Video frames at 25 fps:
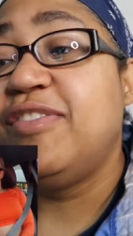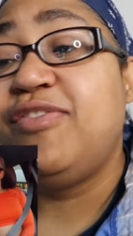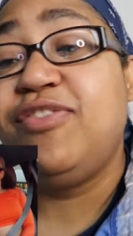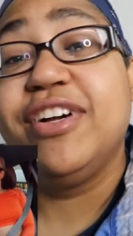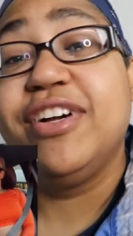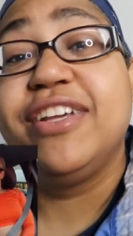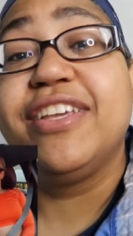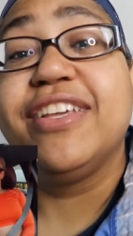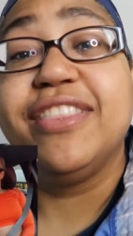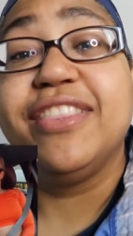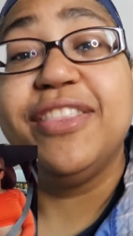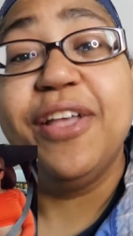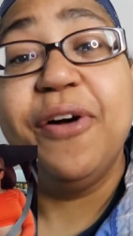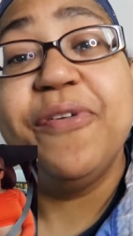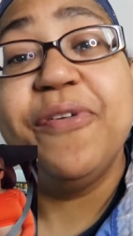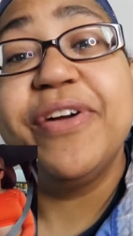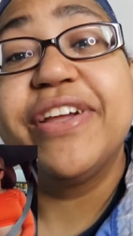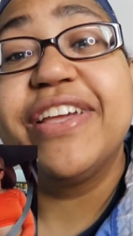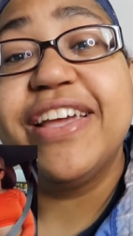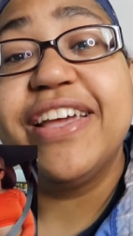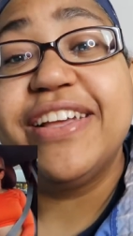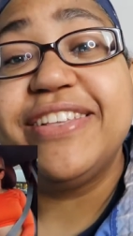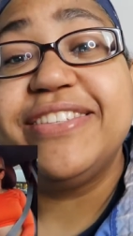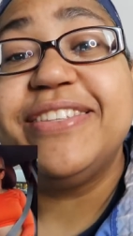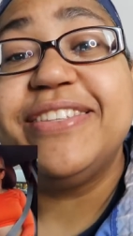fucking
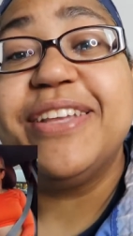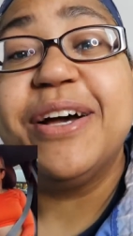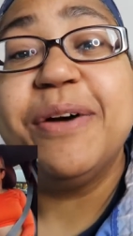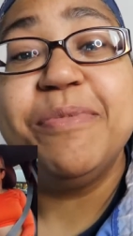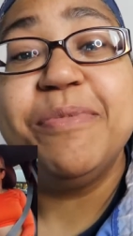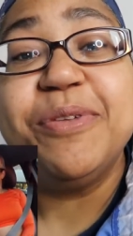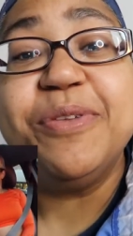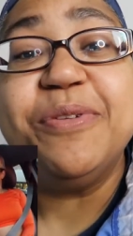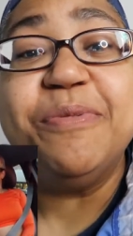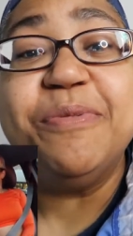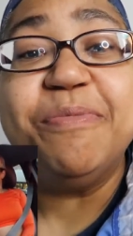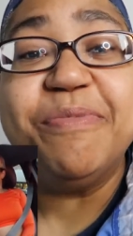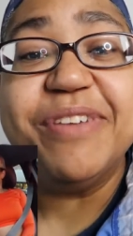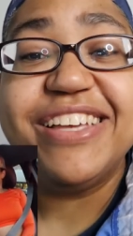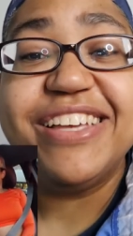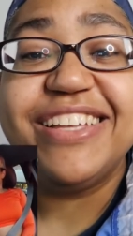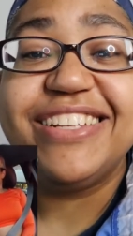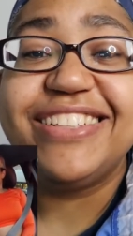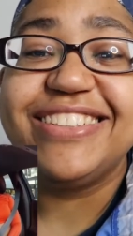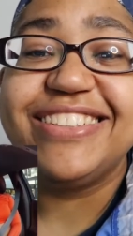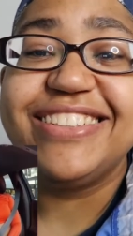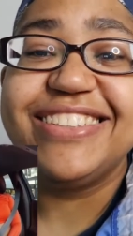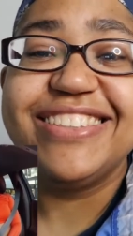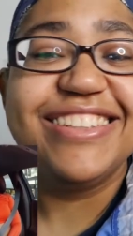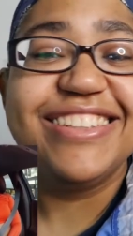lowercase w, bitch. Stop